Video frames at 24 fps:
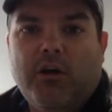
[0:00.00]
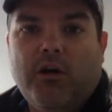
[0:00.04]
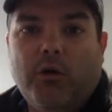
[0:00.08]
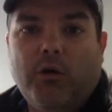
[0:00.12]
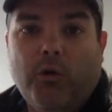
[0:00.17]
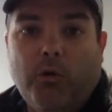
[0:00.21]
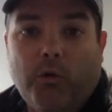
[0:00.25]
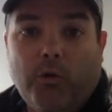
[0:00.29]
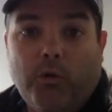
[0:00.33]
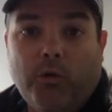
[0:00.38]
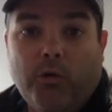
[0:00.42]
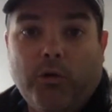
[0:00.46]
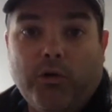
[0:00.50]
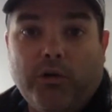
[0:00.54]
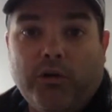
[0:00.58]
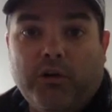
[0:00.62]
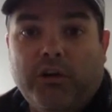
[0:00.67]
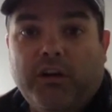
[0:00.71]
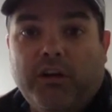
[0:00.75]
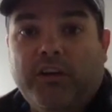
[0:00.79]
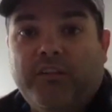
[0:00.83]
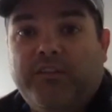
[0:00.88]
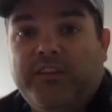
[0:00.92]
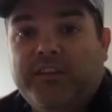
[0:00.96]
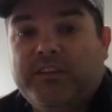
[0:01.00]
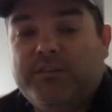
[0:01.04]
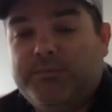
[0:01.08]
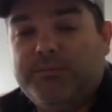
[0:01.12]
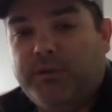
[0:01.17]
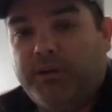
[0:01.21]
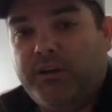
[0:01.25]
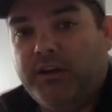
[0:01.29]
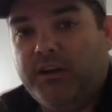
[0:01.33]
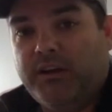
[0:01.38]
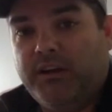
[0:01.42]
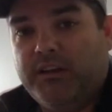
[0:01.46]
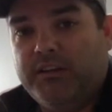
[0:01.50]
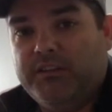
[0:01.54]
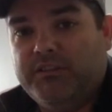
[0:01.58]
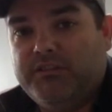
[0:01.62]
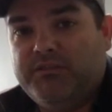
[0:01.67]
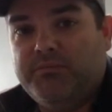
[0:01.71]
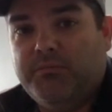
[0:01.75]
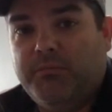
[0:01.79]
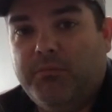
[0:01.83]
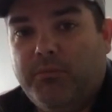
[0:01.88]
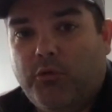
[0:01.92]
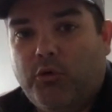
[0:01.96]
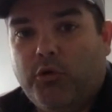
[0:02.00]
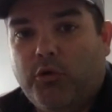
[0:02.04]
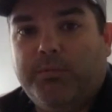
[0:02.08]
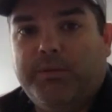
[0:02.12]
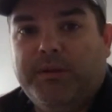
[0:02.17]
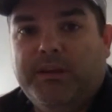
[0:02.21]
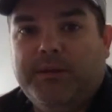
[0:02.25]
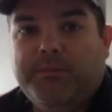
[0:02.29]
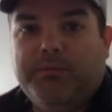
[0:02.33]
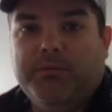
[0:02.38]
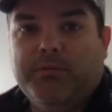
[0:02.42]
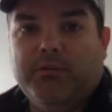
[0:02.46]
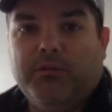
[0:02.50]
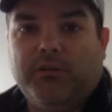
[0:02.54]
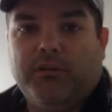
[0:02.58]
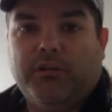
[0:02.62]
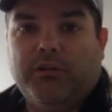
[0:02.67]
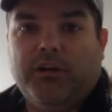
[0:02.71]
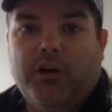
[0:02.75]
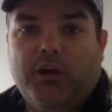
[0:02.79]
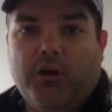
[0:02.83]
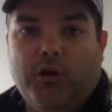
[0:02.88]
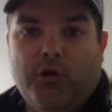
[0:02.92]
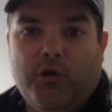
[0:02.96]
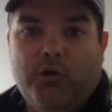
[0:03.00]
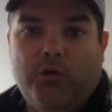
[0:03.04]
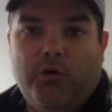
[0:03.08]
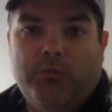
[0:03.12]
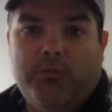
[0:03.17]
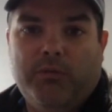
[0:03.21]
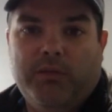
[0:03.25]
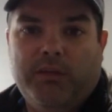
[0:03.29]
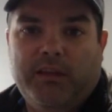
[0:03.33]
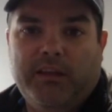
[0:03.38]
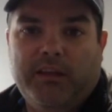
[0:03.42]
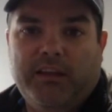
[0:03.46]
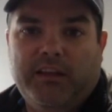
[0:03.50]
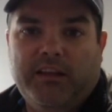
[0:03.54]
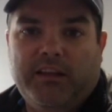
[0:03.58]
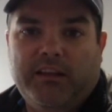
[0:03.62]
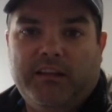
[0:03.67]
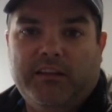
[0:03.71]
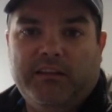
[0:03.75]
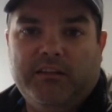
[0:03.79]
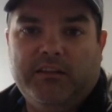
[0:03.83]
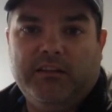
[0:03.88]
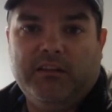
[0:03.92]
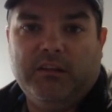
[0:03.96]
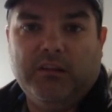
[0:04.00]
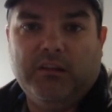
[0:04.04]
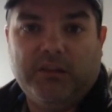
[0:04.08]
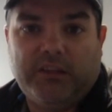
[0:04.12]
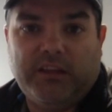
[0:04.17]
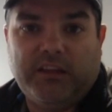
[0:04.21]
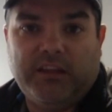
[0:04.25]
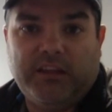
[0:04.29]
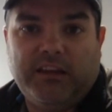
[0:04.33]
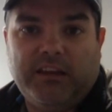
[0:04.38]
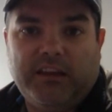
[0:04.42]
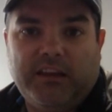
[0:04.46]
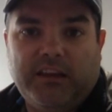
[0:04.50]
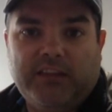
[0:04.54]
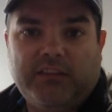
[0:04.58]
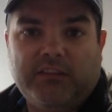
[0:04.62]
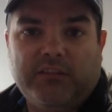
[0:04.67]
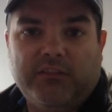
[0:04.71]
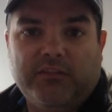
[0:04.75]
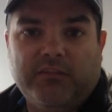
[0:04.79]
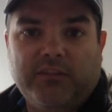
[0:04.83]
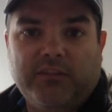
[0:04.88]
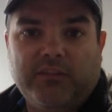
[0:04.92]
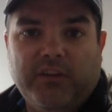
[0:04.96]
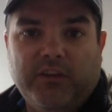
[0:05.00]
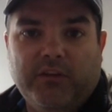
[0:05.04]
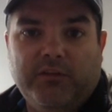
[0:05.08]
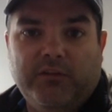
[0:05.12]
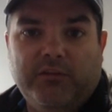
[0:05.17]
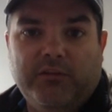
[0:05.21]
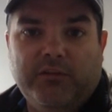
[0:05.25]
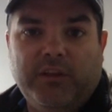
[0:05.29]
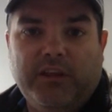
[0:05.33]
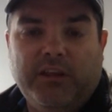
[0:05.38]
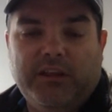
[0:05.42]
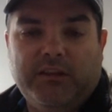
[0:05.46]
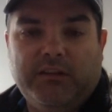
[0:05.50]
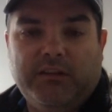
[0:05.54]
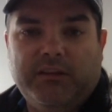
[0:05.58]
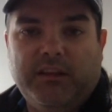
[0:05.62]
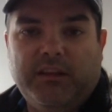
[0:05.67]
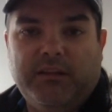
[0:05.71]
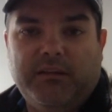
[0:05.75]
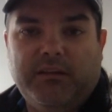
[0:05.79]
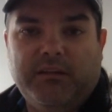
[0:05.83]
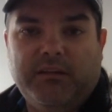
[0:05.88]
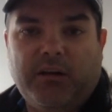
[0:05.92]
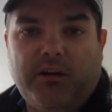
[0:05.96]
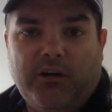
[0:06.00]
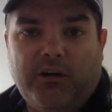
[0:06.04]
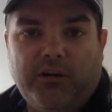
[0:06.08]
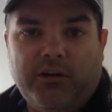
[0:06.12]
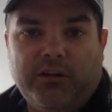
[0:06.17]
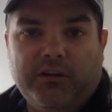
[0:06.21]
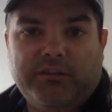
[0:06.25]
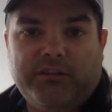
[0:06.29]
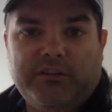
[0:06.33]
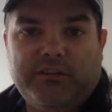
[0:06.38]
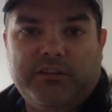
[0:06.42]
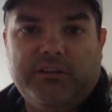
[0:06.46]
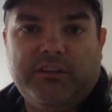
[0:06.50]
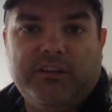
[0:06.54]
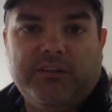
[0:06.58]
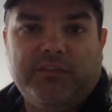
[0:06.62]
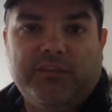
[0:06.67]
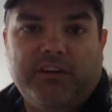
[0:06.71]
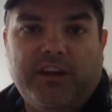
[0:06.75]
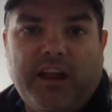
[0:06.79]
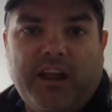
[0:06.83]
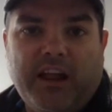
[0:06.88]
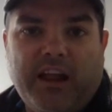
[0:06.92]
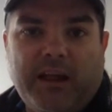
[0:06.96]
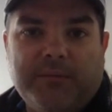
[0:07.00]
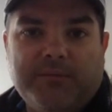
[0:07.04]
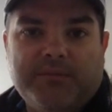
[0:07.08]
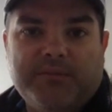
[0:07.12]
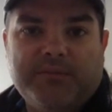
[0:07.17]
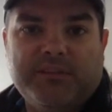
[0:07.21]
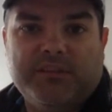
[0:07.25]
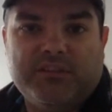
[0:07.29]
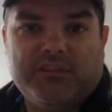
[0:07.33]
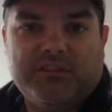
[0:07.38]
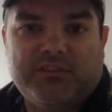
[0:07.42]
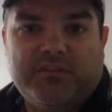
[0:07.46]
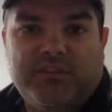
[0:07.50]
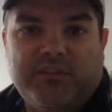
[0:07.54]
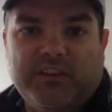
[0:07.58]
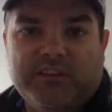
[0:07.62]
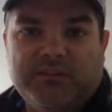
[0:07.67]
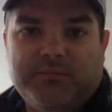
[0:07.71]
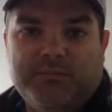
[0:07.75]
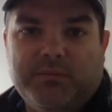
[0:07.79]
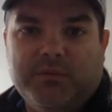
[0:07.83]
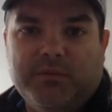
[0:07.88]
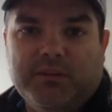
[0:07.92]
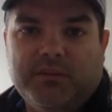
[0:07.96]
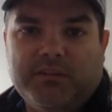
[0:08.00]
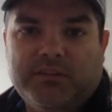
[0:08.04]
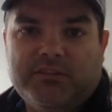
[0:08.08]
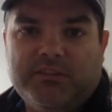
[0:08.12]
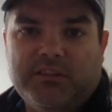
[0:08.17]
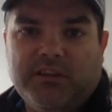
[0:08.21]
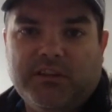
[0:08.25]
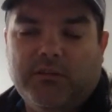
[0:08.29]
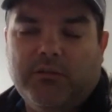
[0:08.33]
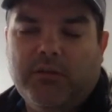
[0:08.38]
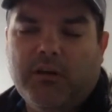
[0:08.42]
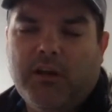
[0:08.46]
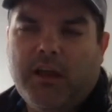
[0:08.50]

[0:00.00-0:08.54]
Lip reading: or if it's because more people are home and looking at their phone and on different apps such as Facebook. So